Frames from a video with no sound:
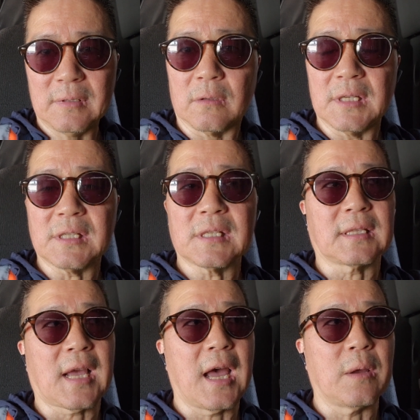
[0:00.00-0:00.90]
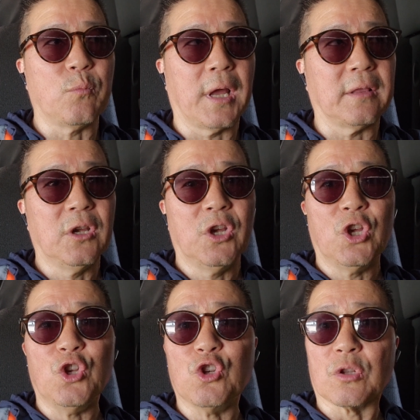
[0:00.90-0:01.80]
This is a time when
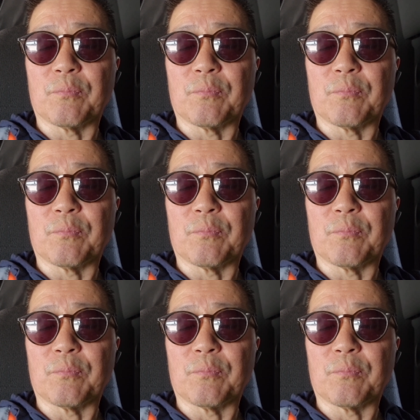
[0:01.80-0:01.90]
you should